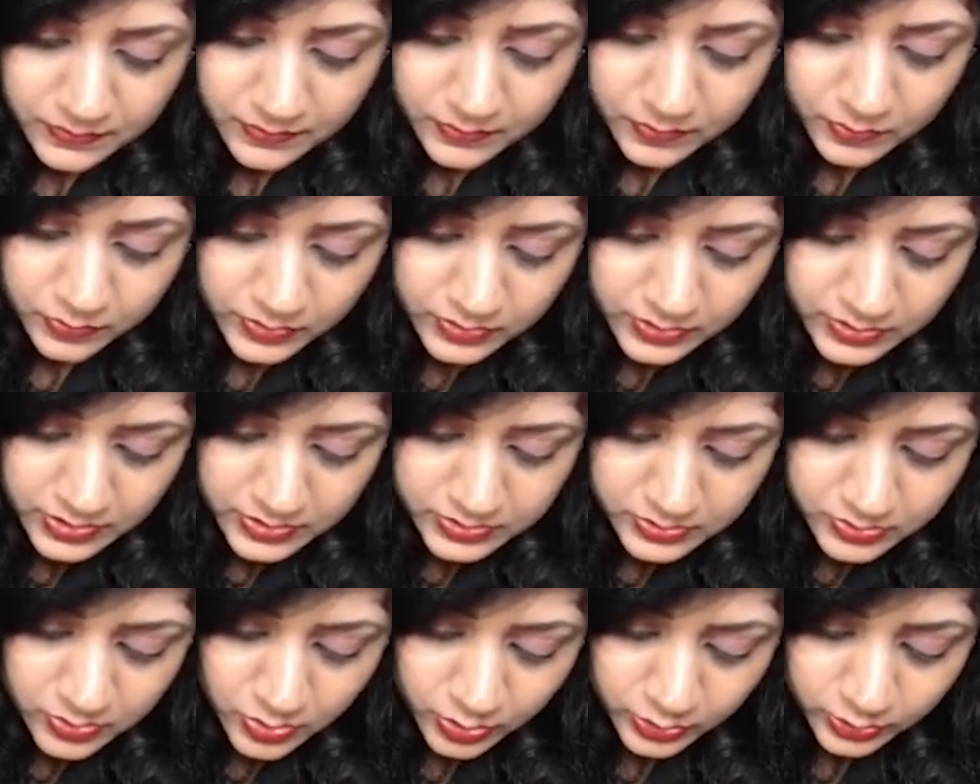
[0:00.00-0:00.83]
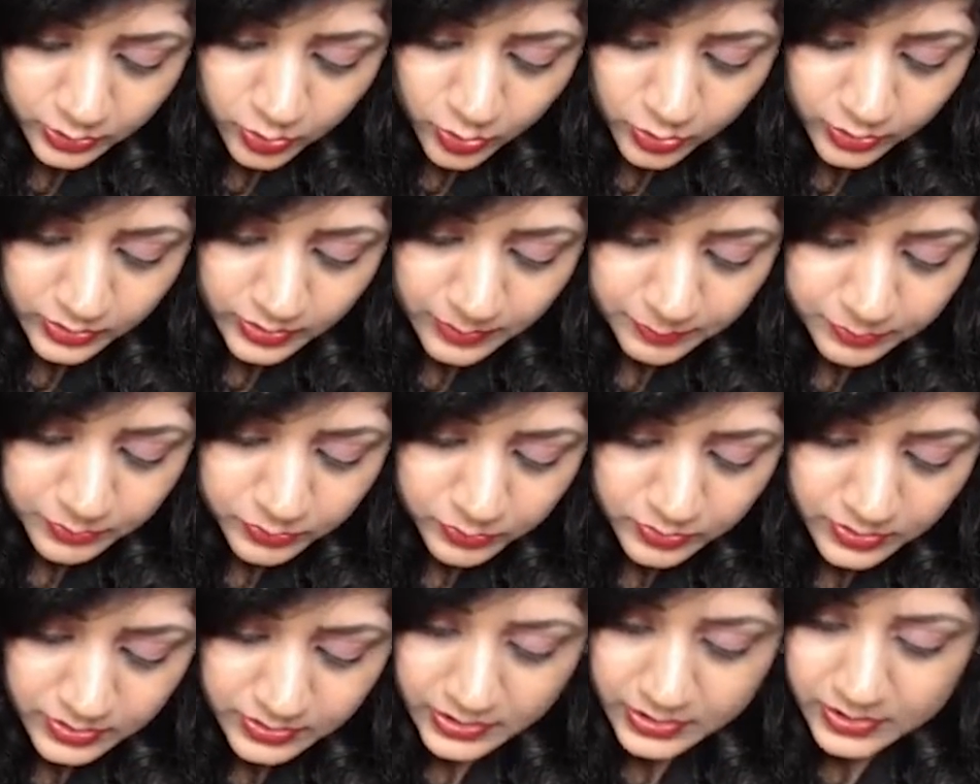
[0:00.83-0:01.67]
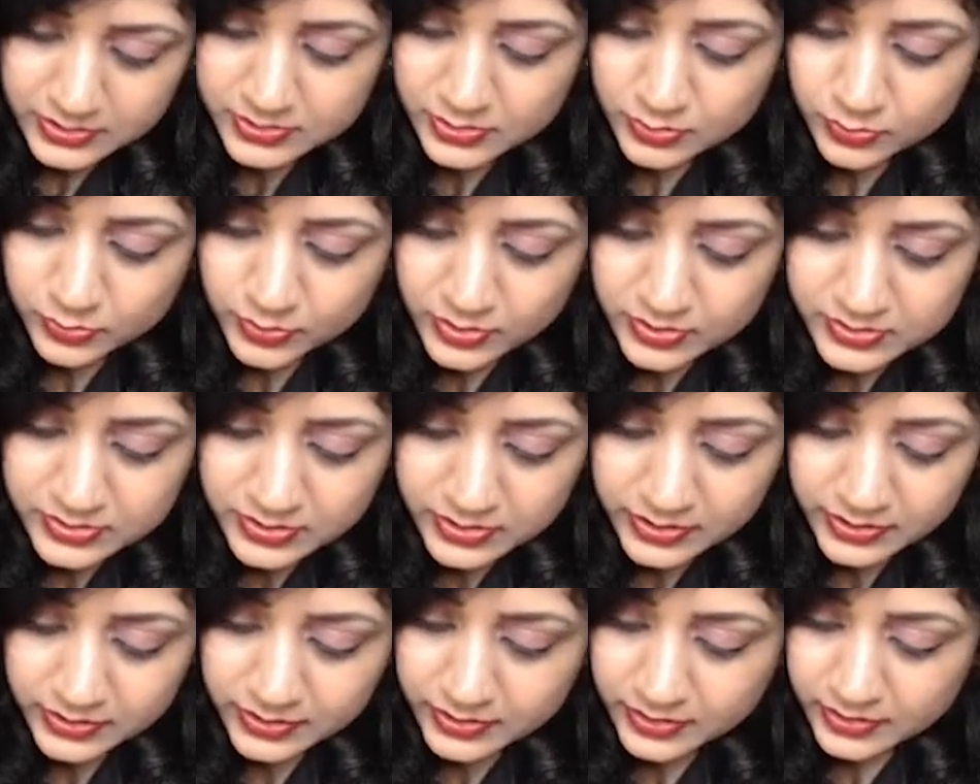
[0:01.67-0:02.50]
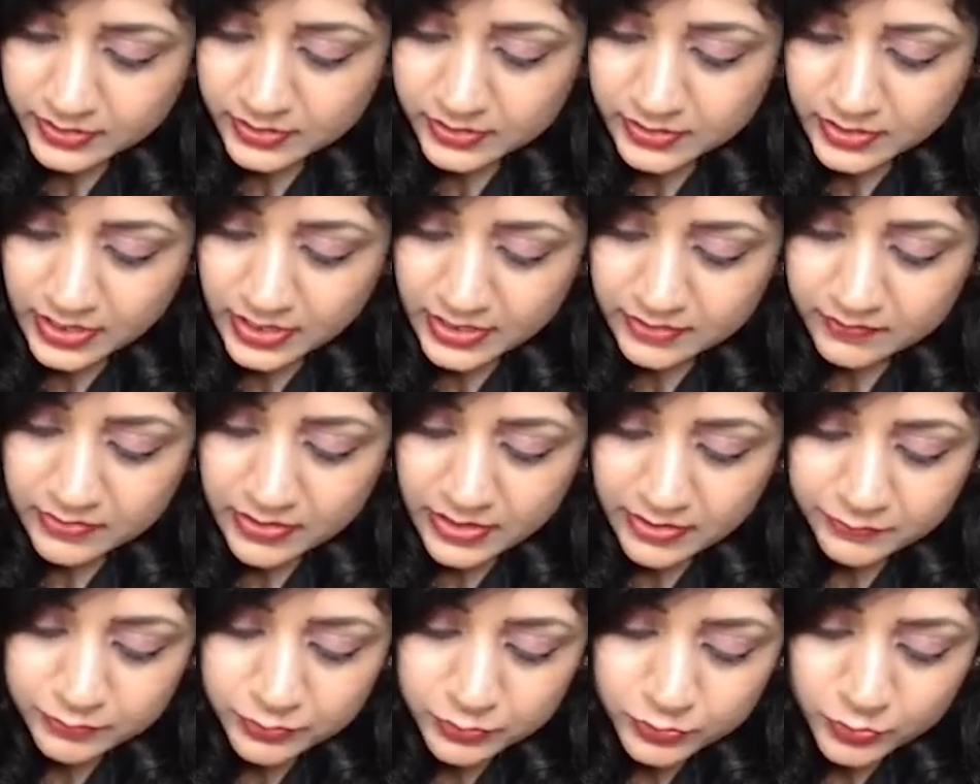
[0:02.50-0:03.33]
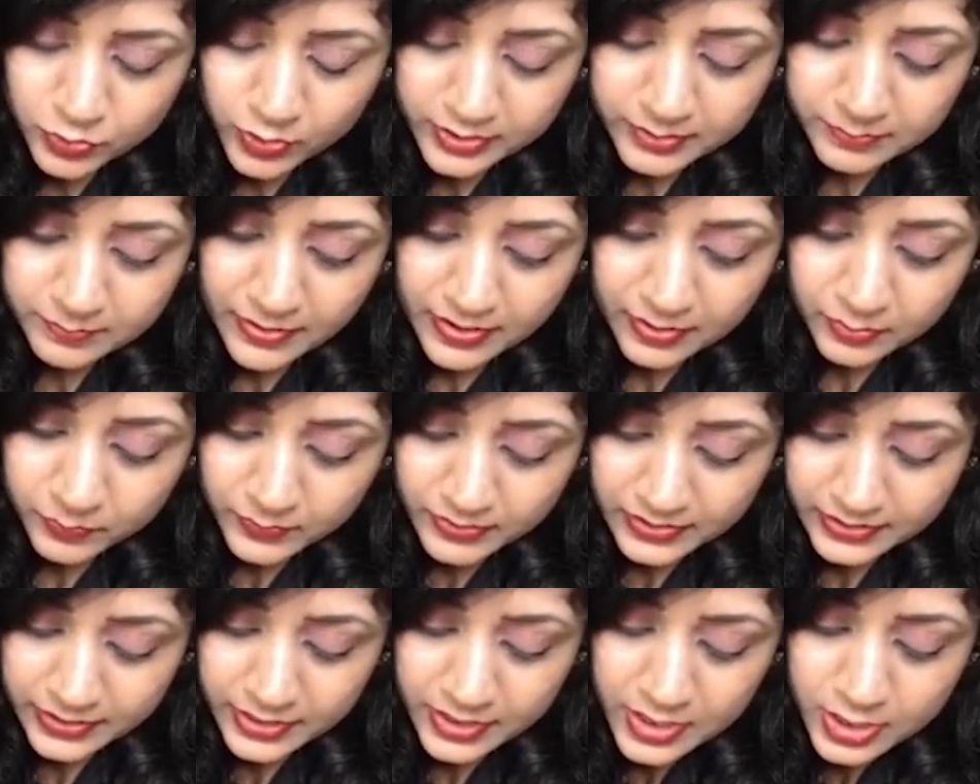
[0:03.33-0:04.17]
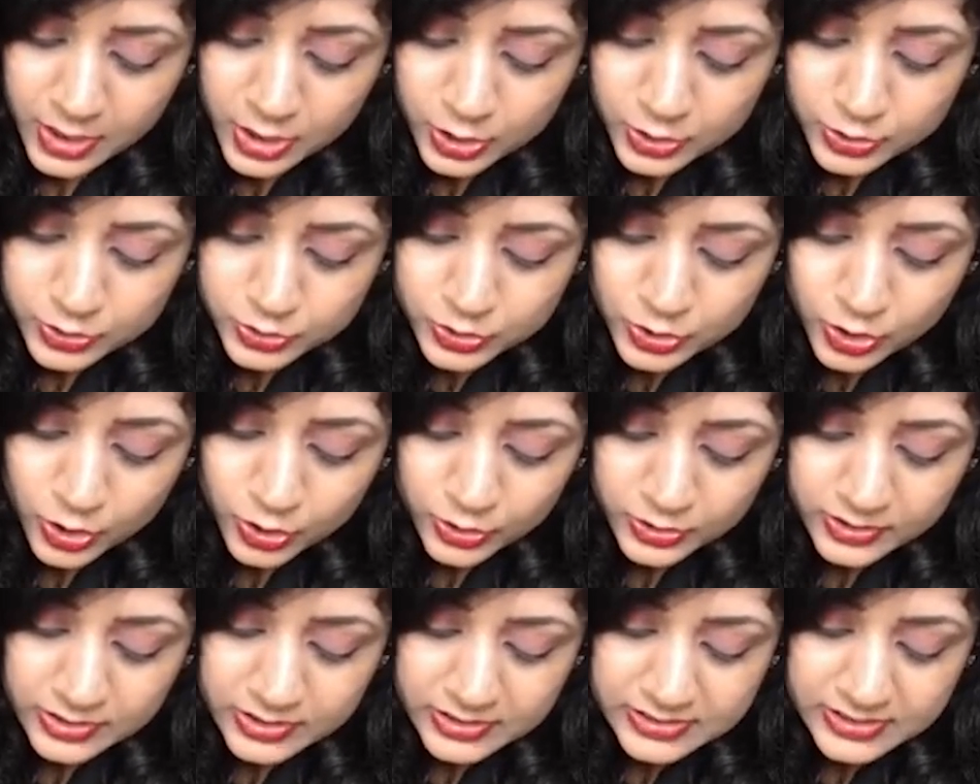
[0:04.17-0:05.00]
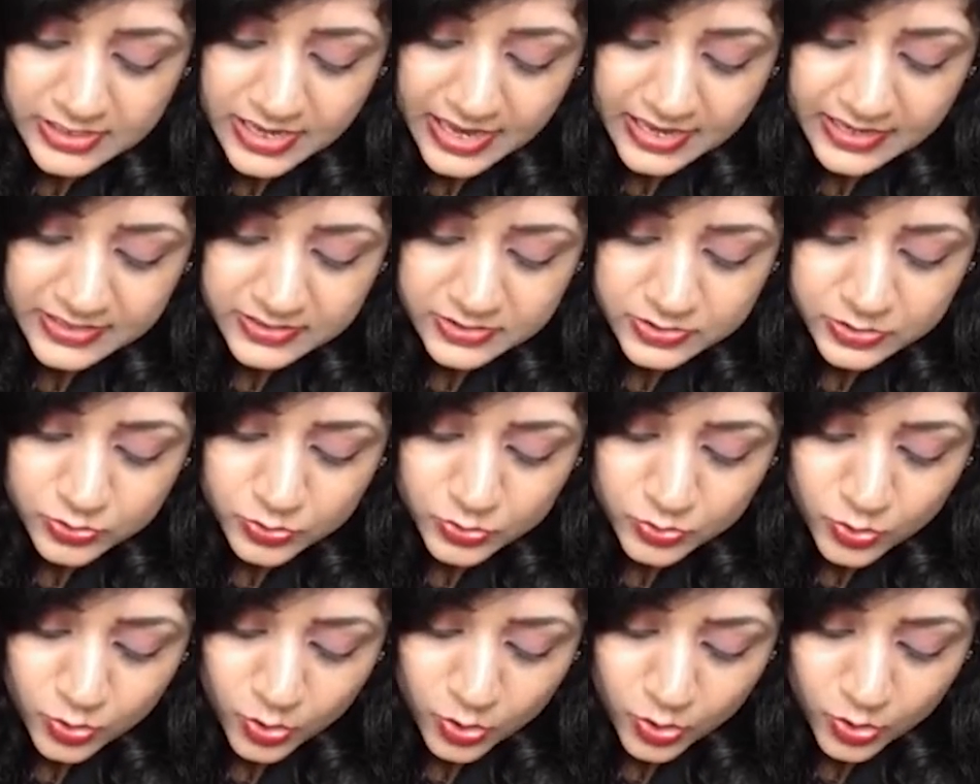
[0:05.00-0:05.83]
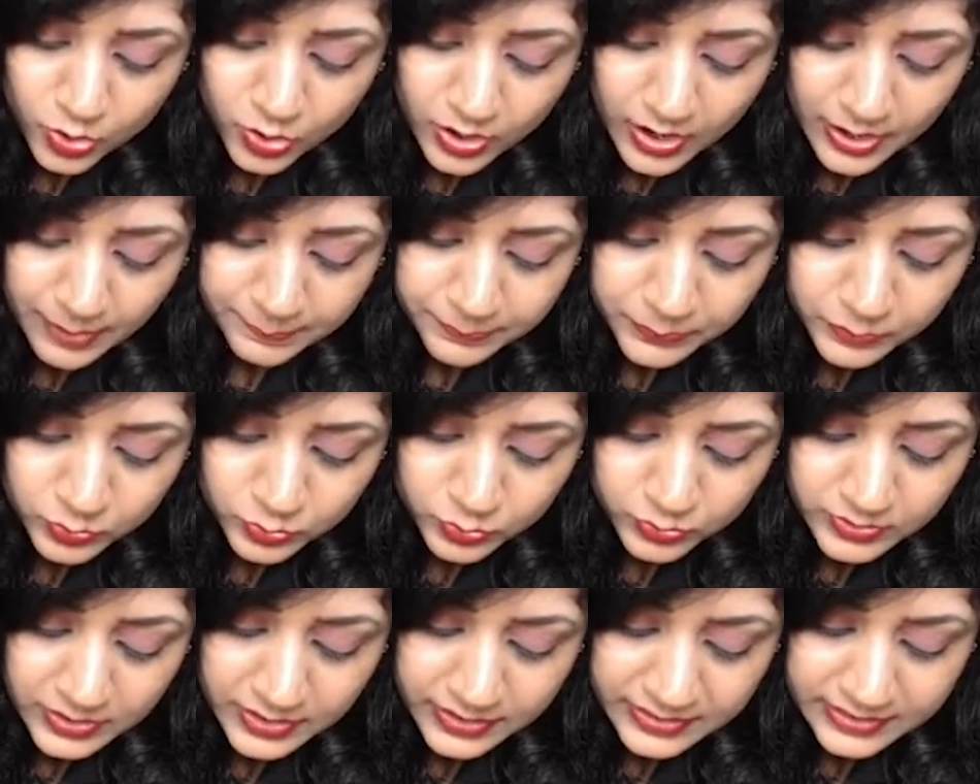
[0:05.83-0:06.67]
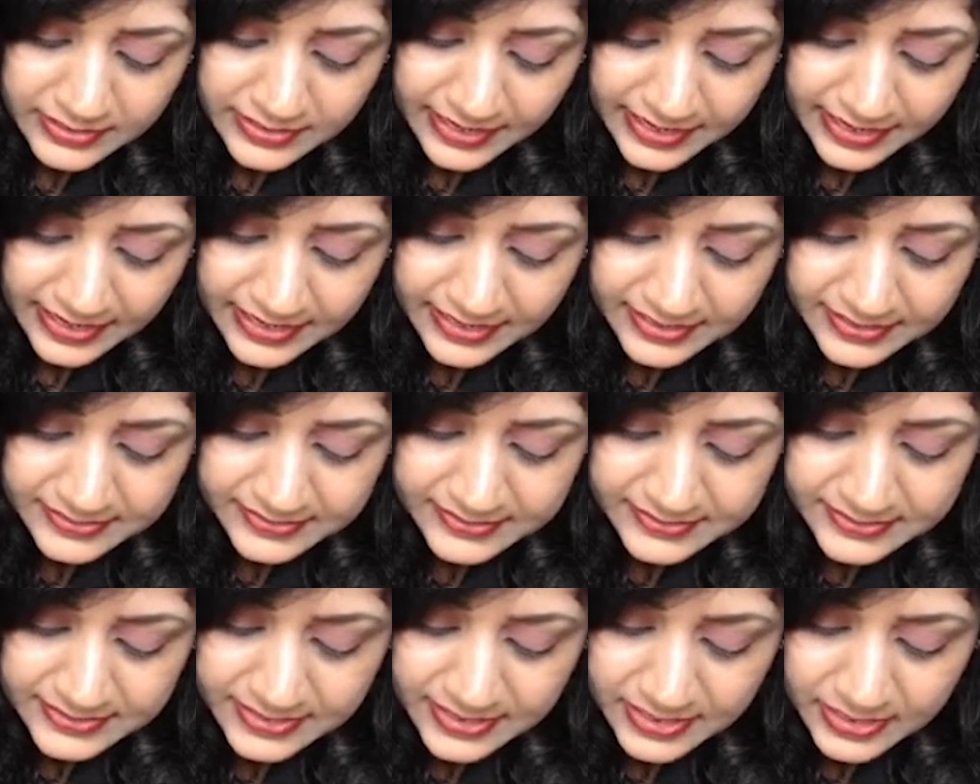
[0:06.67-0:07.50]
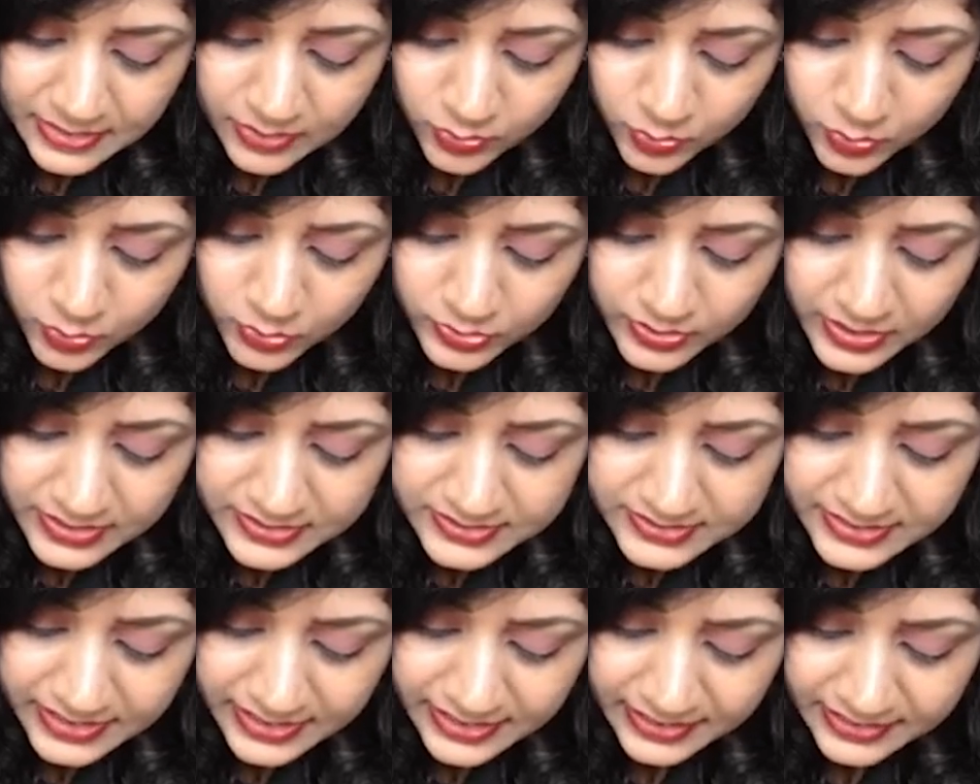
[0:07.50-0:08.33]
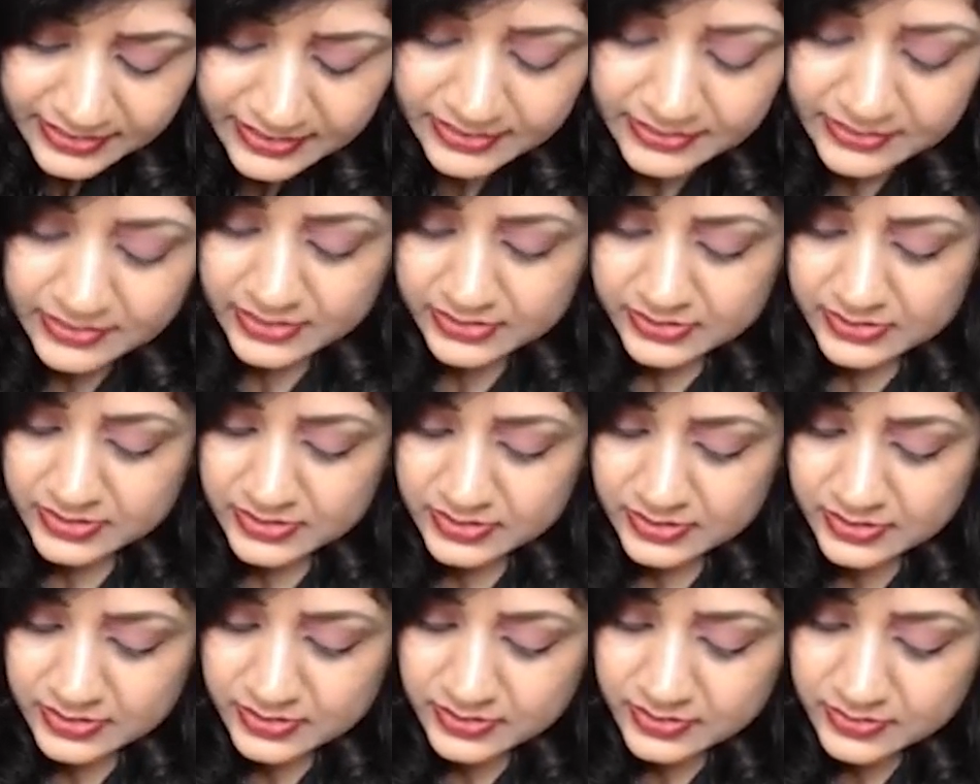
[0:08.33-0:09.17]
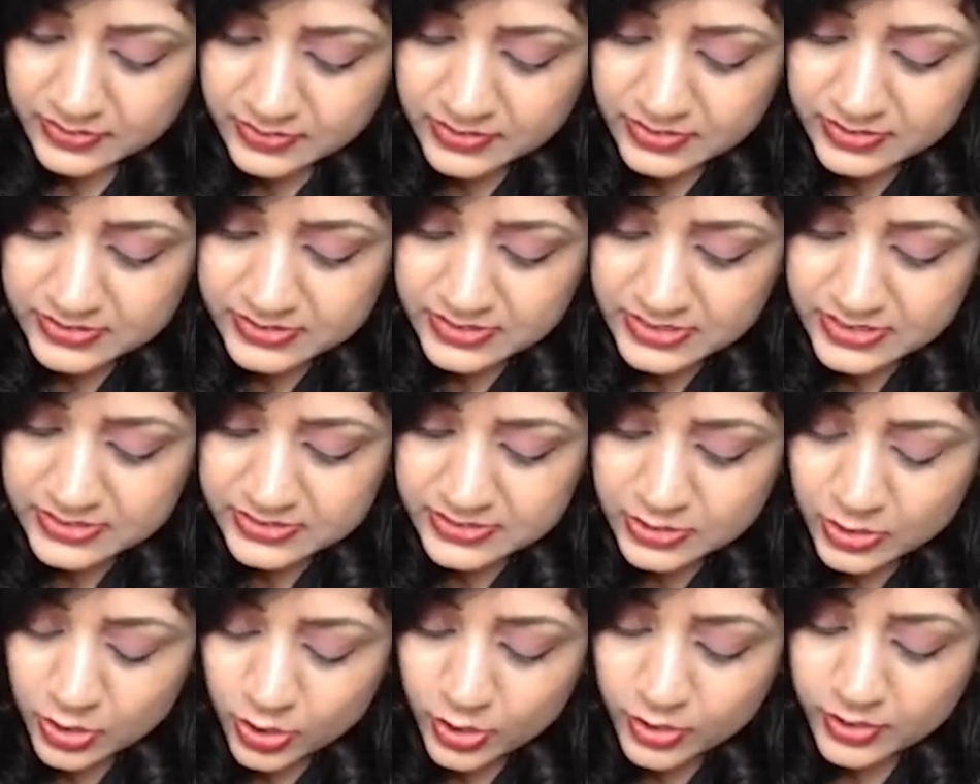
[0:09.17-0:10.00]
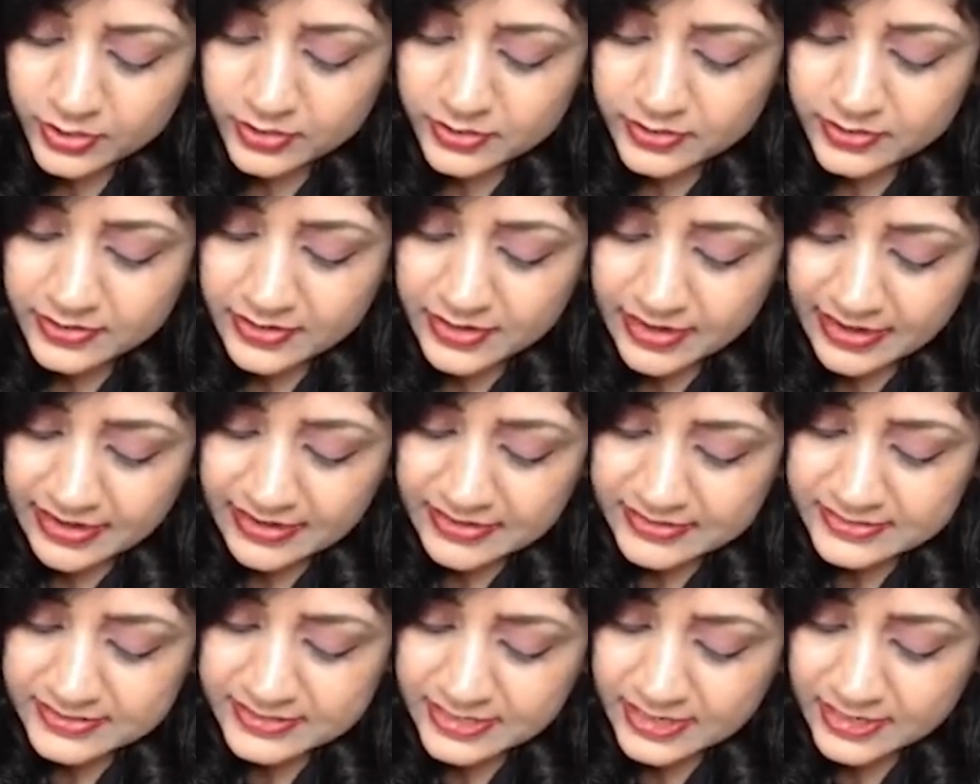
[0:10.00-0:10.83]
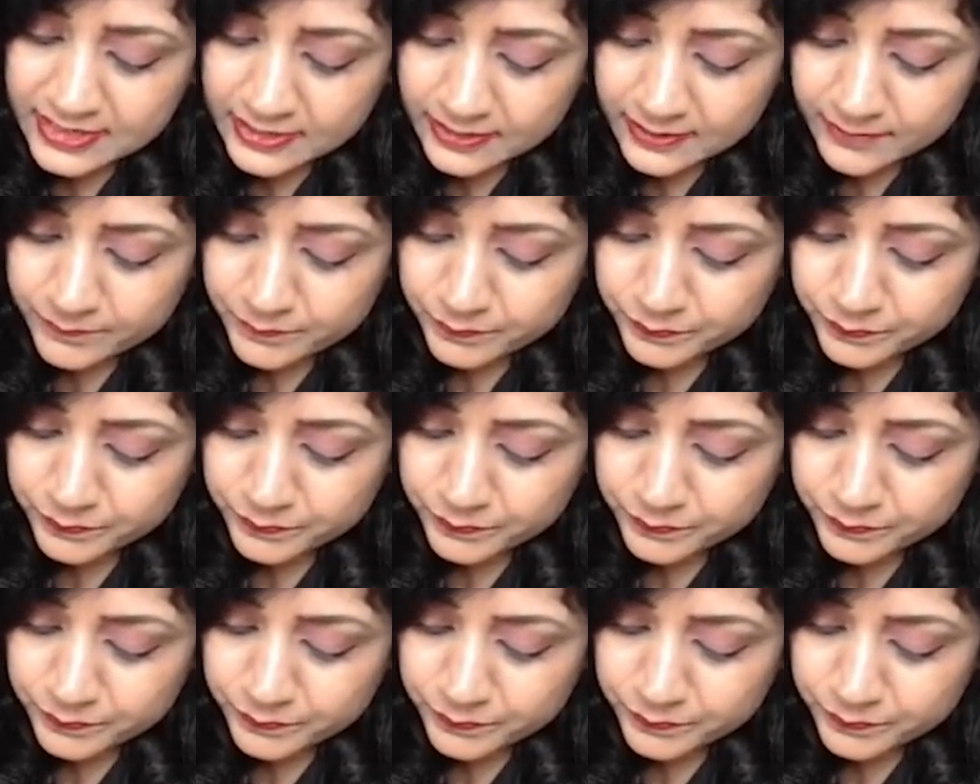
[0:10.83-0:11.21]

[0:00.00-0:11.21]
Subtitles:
No, it has not gone up to the nasal ora serrata na? I will have to draw it manually. So this has to go up to the nasal ora serrata. This is your nasal